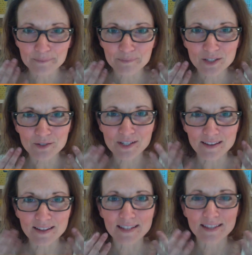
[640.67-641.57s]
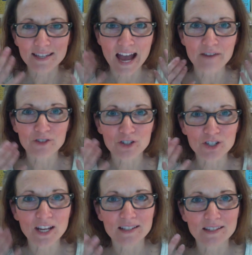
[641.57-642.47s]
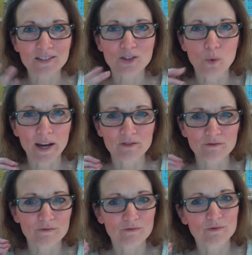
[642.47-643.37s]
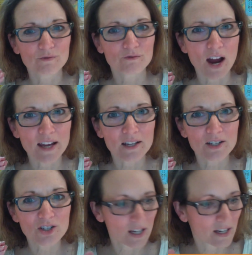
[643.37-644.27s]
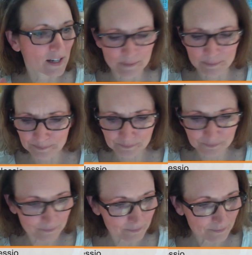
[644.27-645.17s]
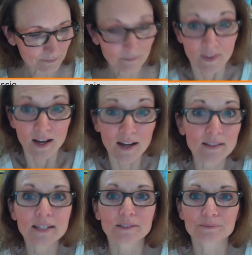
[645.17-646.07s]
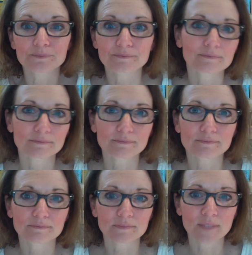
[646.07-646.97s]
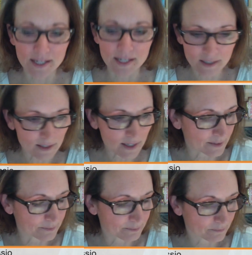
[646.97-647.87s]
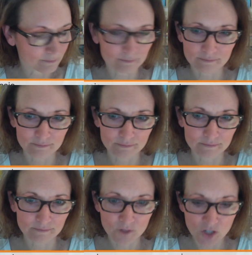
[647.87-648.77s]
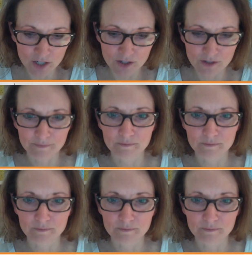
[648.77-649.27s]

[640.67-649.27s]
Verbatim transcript: You know, it's kind of like the aftertaste is quite rye-ish, and um, I like it. I like it. I like it. Cheers.